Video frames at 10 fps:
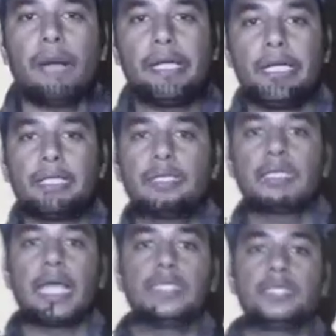particle
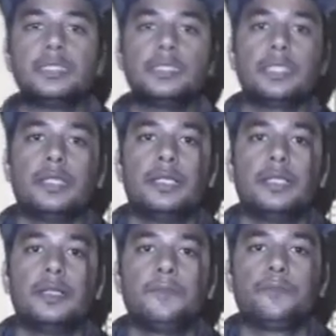sizes.
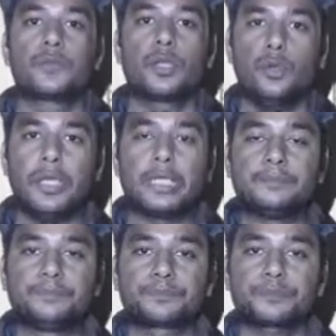Okay,
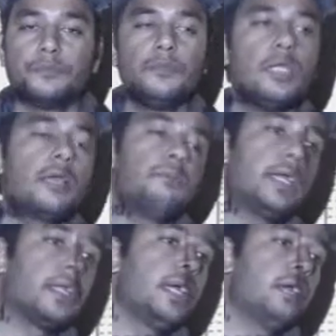
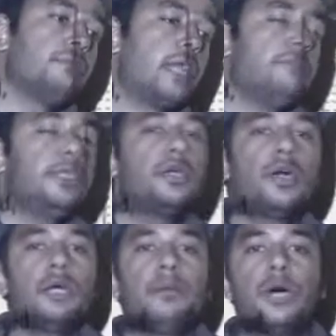but when we
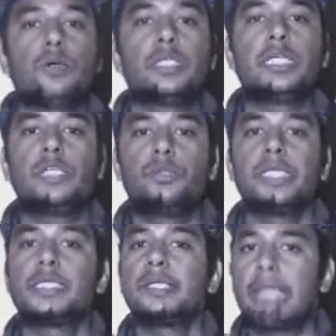talk about the
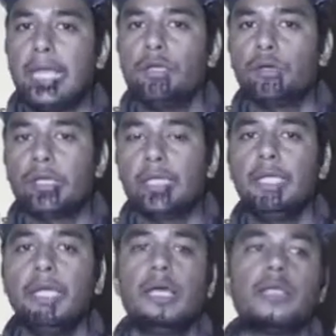elutriation tank
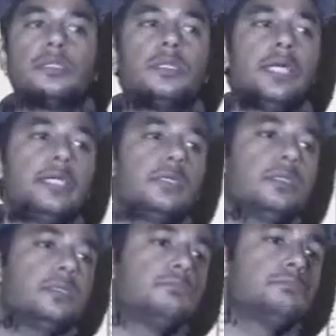only, that
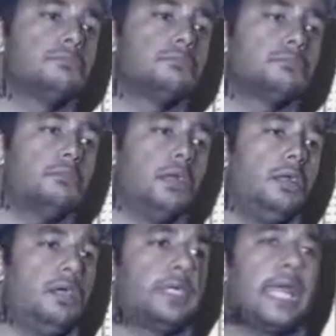
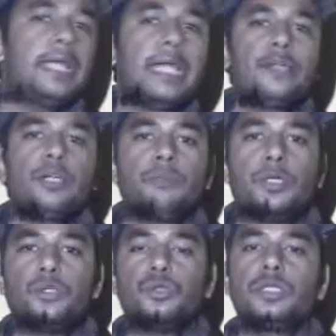tank cannot
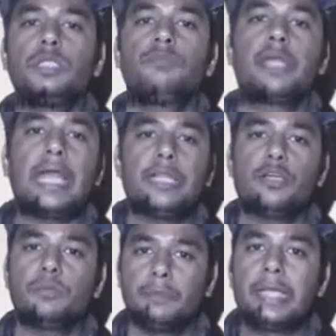produce the variety
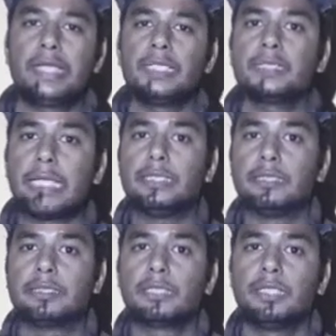of the particle
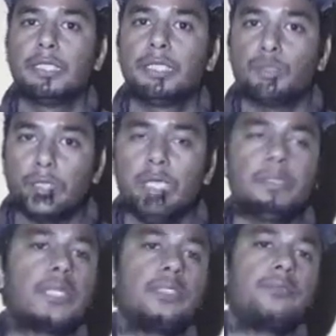sizes, okay,
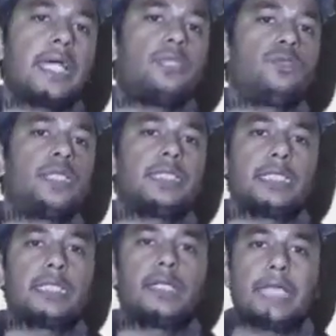because we are using a
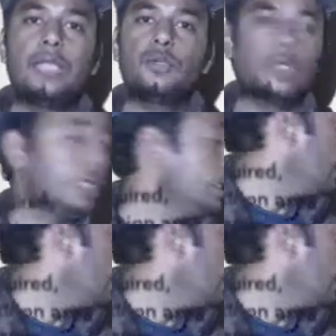single tank only.